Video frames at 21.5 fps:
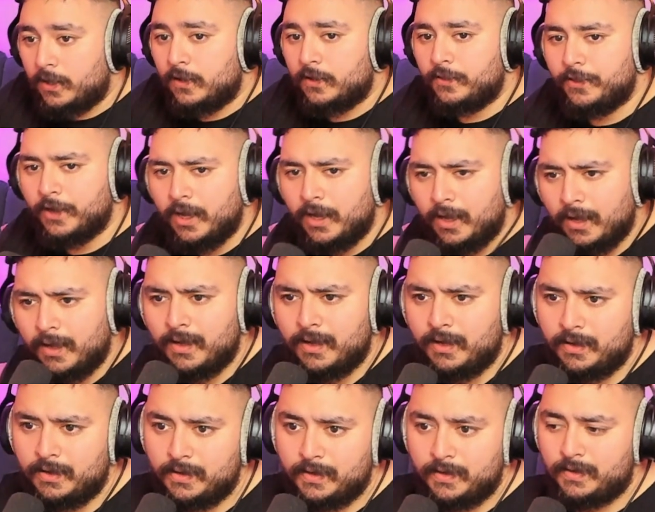
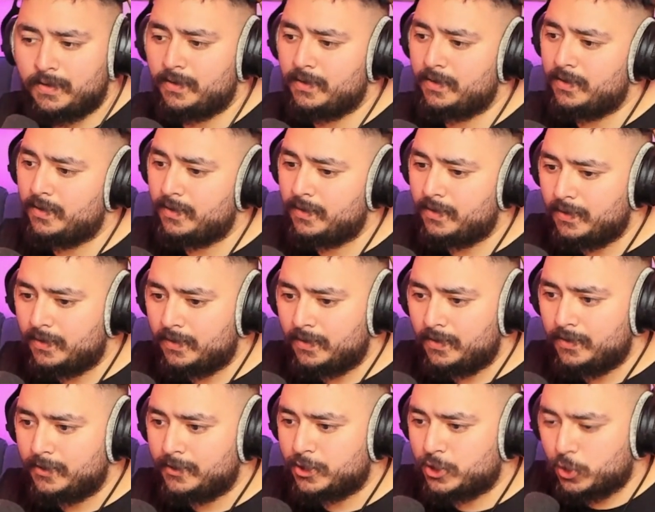the
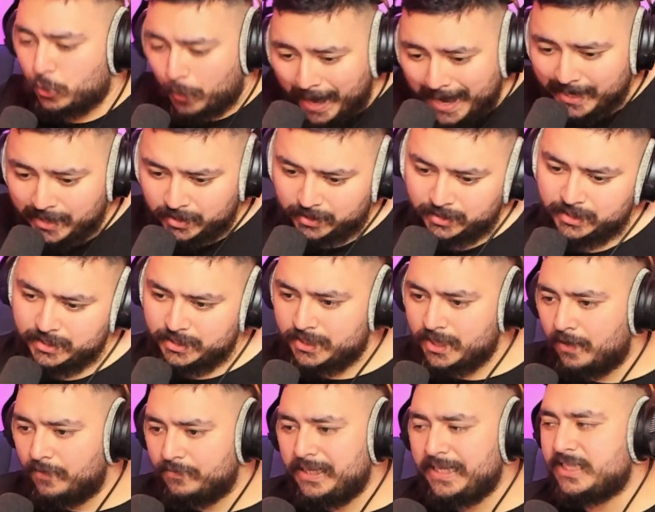trailers
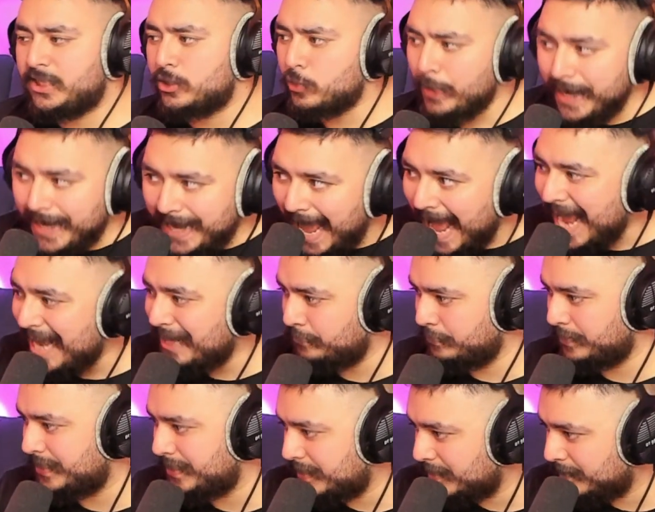of these three
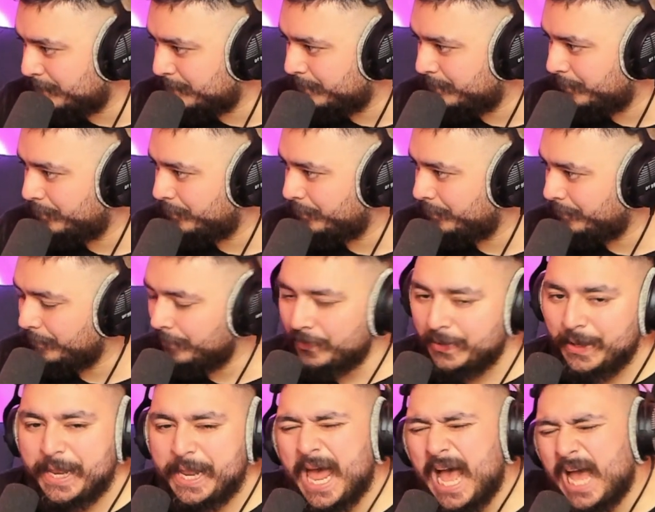games.
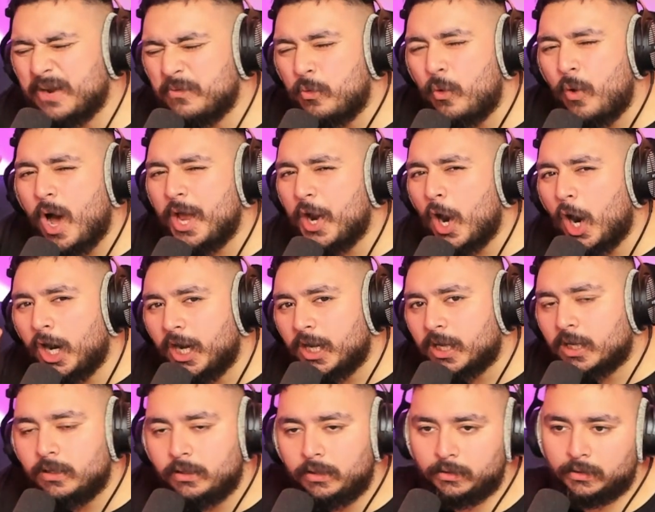Not one
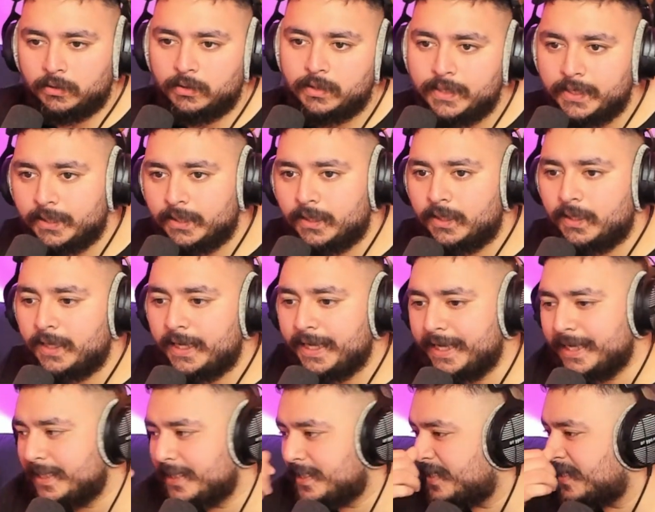article
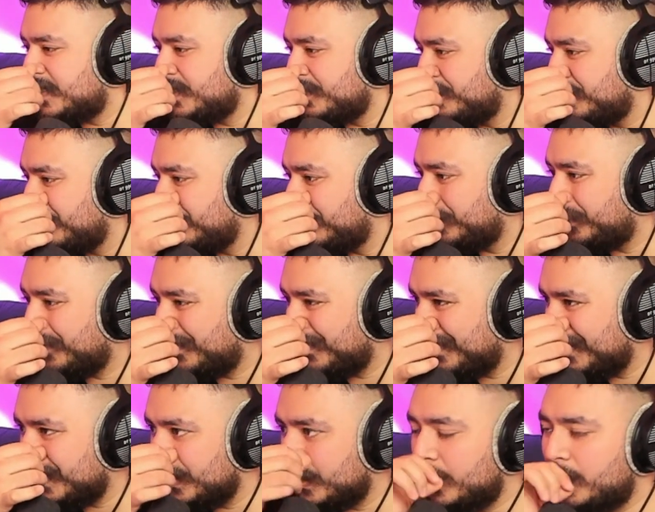is,
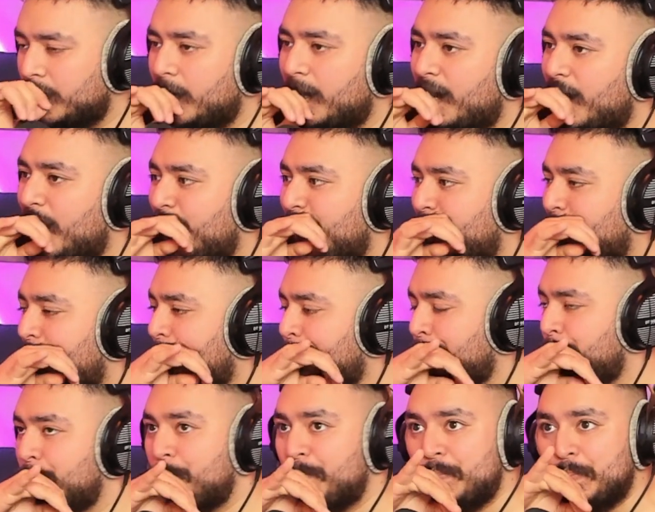
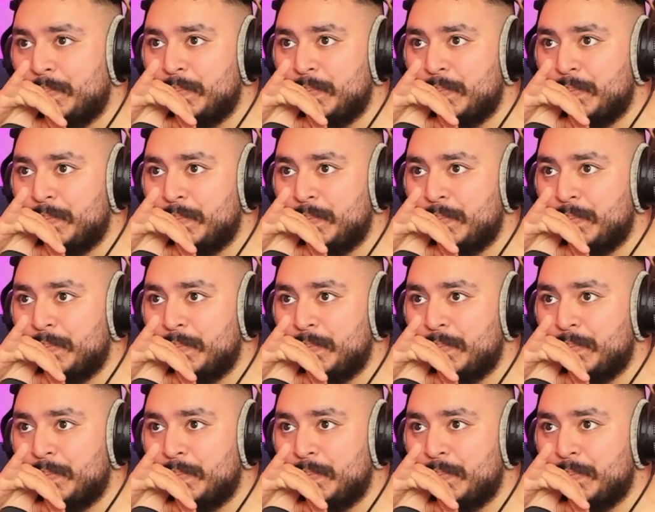um,